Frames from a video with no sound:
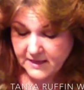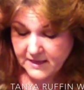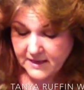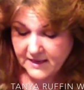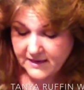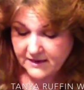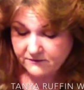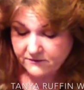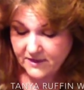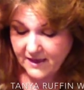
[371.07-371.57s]

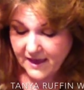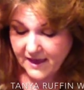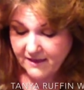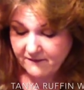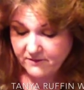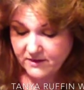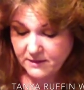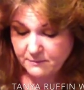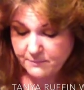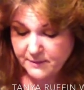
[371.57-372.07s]
And if you have
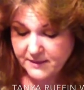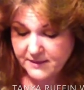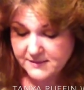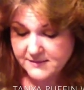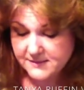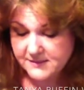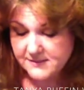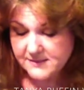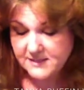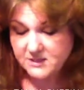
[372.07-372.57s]
any
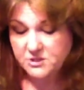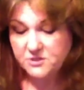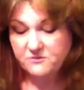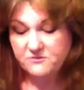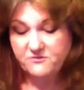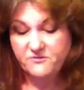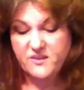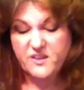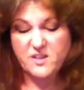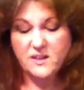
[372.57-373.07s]
pieces that you
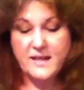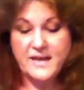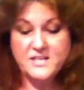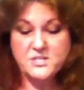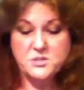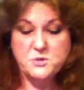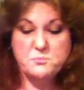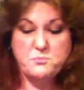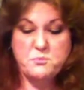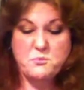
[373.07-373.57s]
feel
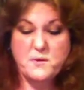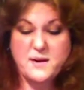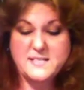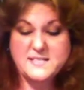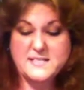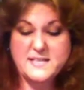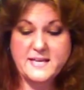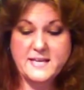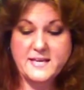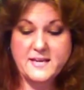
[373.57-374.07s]
as you're
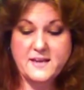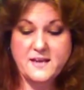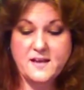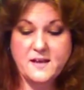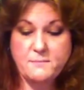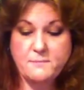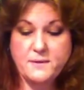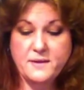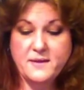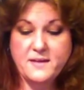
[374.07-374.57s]
pressing it
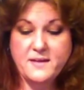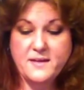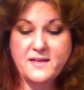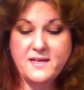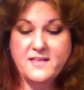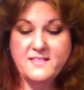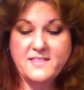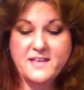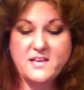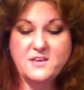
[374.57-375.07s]
up,
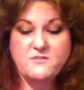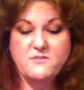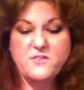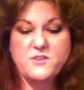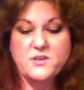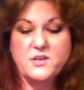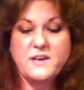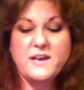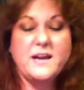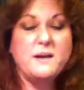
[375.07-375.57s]
that you
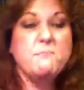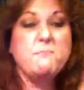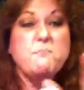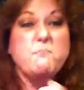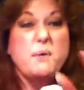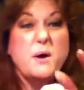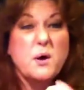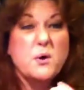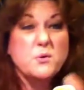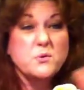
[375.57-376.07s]
feel you kind of
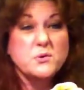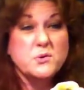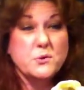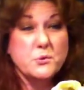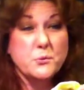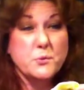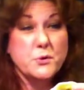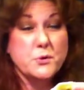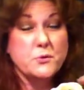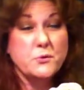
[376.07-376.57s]
poked
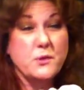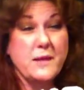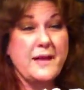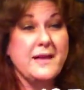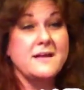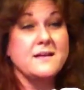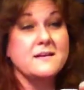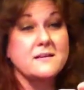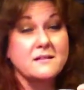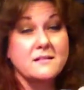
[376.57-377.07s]
through,
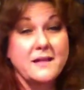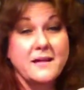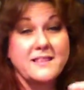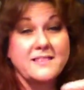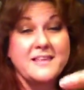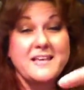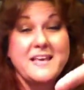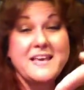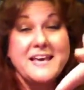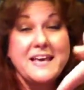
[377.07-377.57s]
like
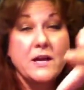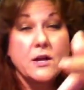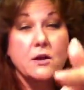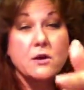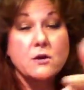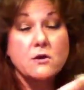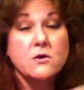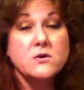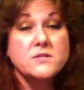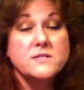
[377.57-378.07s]
the
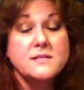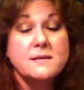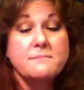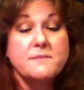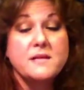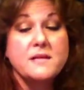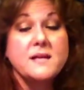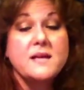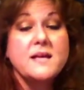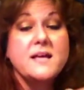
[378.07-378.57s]
ear or
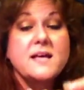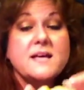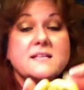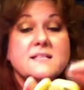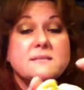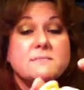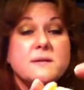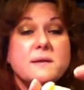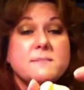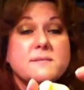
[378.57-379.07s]
something,
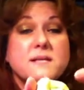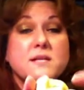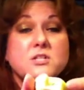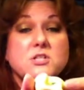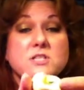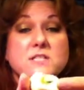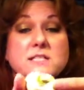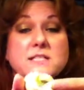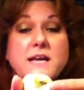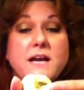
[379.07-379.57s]
sometimes I'll
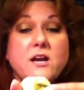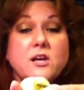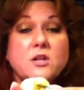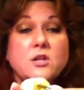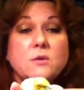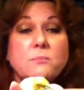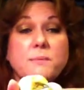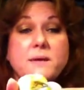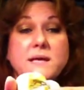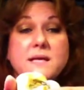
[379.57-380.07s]
just tear a
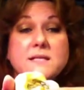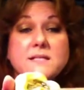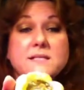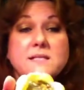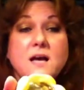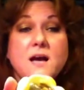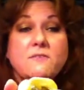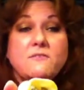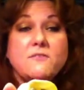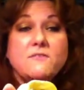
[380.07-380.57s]
little piece
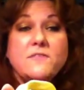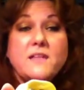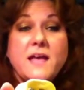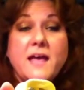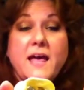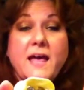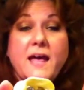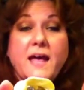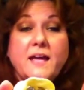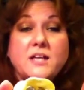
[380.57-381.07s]
off of the
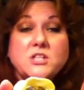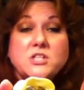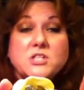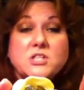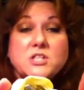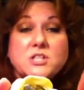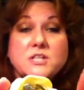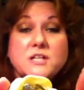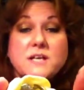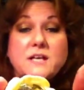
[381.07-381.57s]

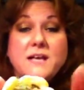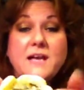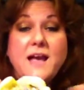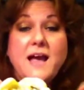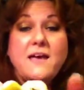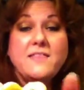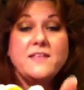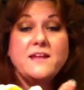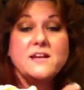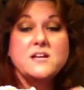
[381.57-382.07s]
edge,
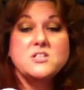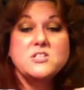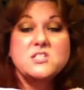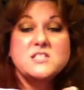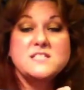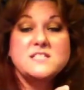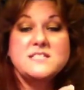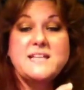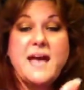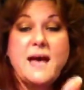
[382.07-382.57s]
and then I'll
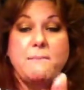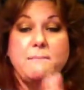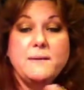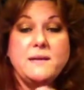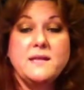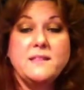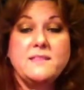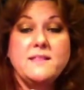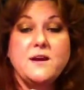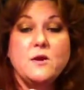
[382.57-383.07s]
just tap it
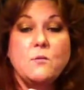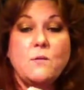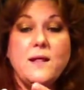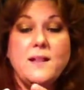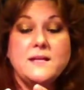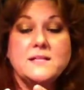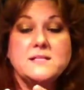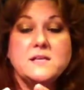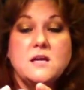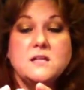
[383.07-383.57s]
in there while
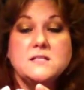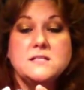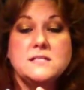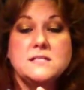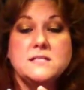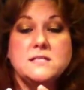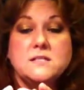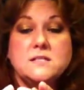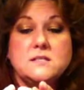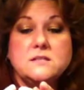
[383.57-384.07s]
it's all
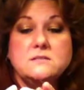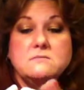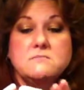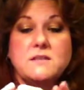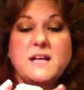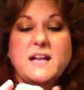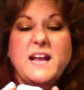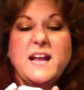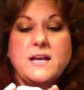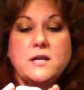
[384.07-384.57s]
still,
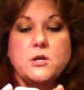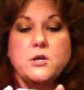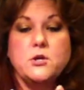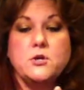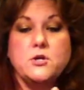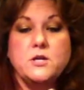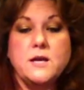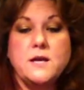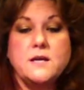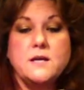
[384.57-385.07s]
well, it hadn't
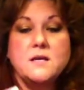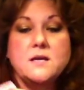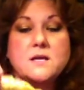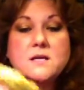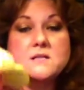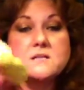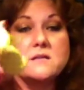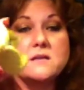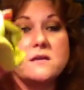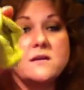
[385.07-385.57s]
cured yet.
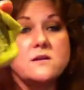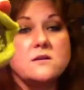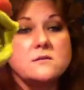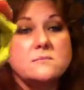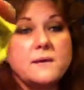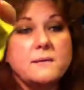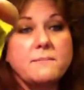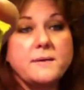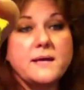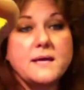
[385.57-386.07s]
So here's
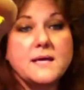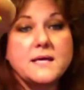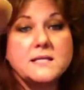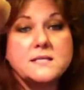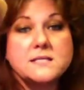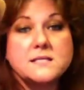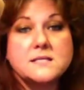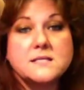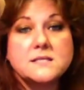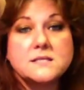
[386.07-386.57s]
my
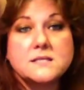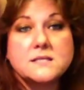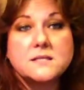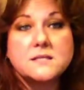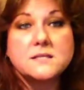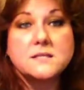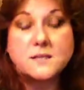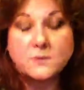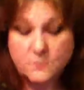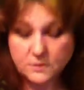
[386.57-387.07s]
piece,
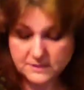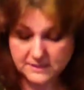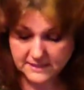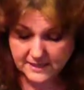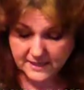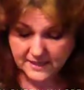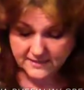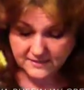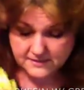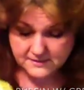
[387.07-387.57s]
and we'll see
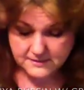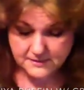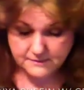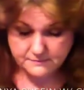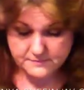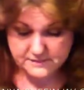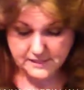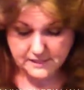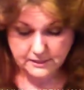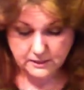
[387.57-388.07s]
how this
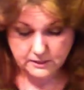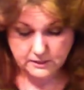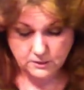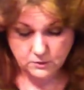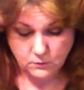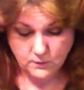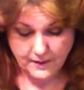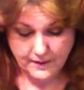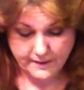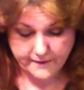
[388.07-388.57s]
comes out in a
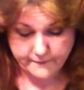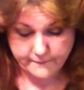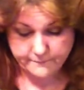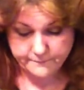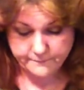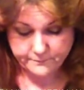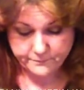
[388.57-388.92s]
little while.